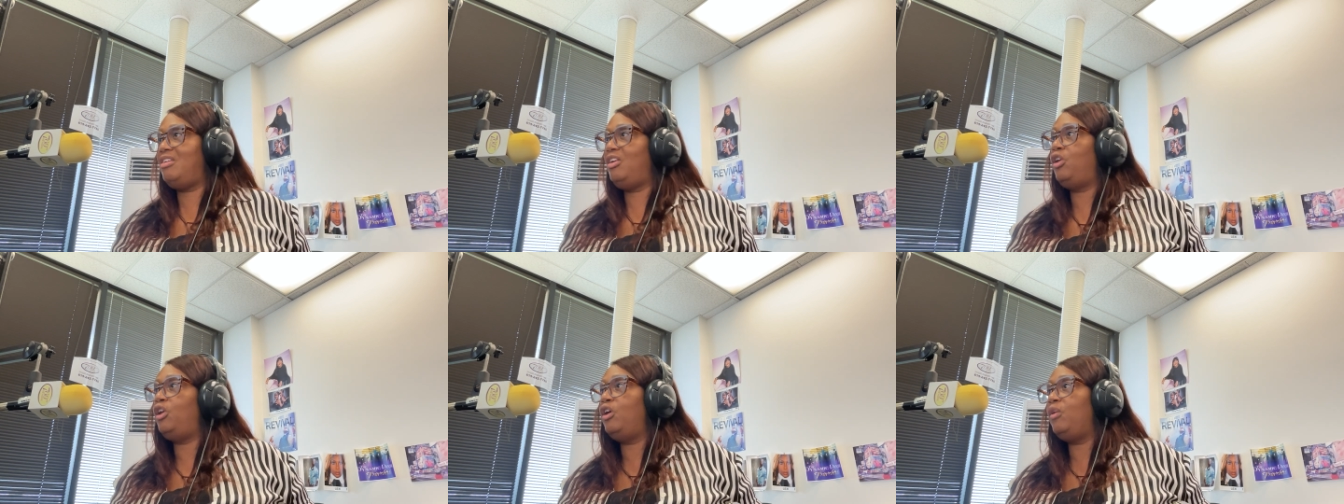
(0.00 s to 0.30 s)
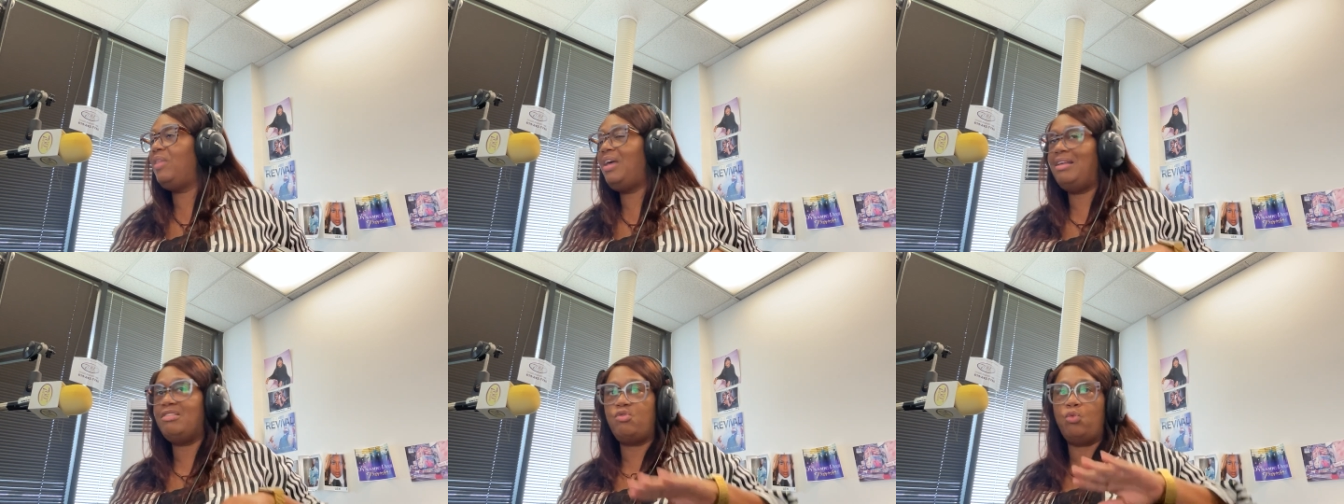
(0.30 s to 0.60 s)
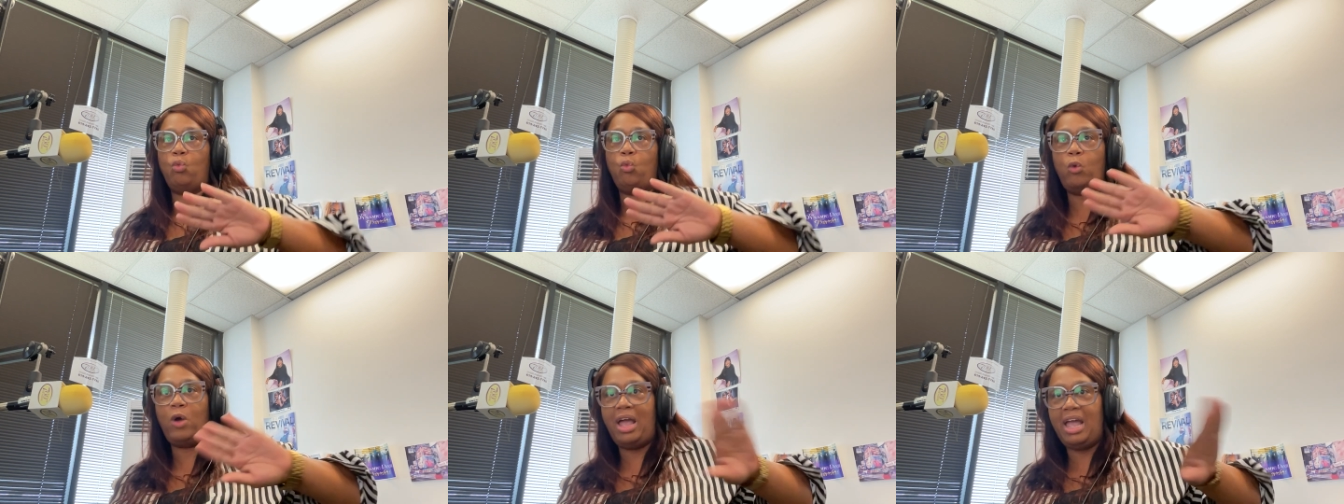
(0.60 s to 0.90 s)
you know that's
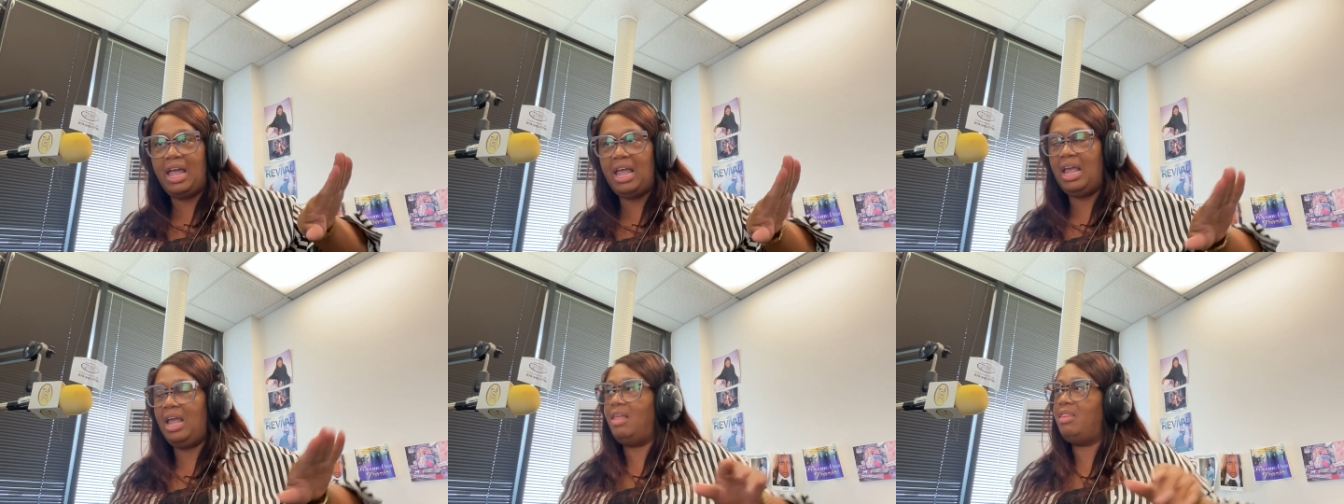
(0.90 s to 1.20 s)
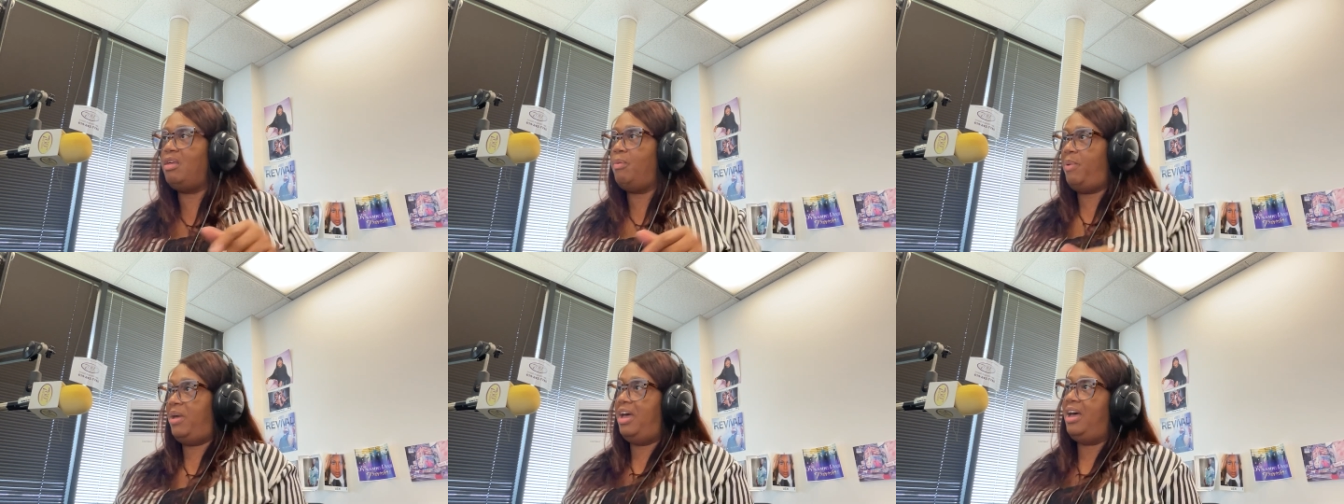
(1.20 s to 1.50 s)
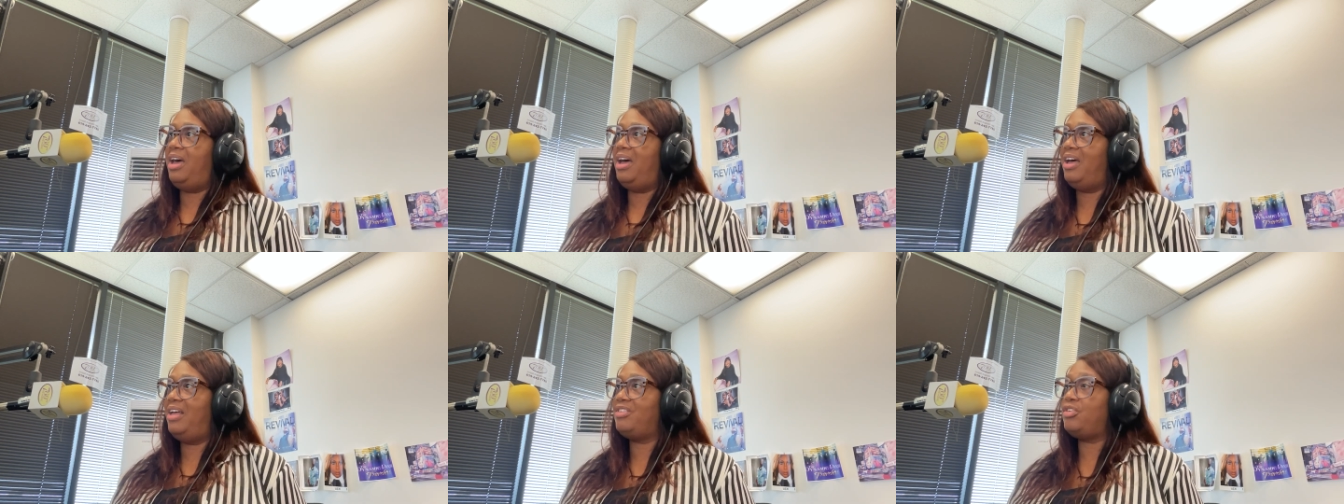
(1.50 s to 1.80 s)
way in the
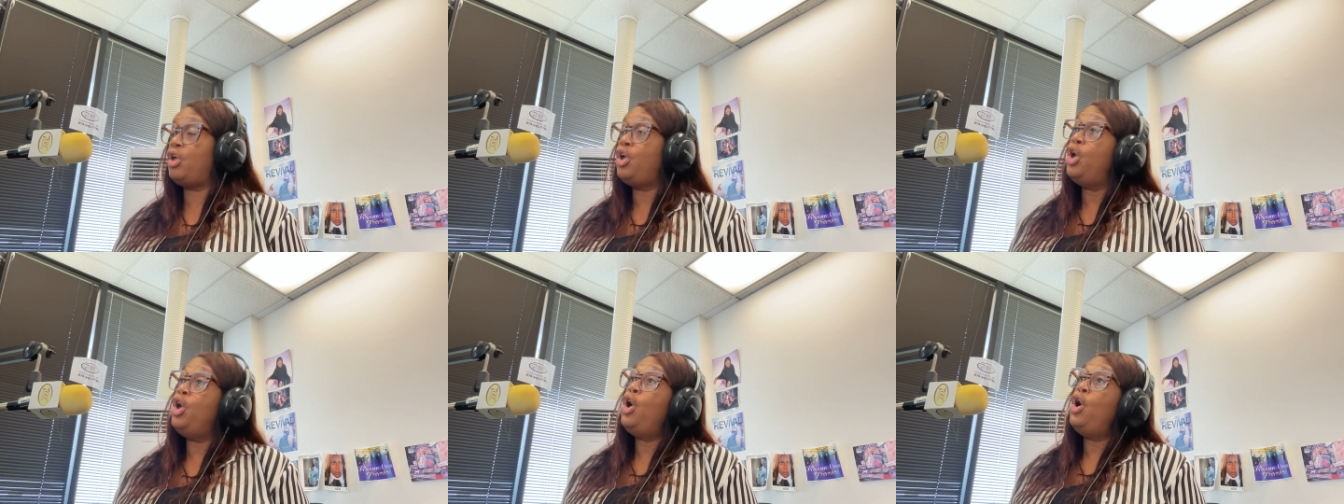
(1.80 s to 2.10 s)
past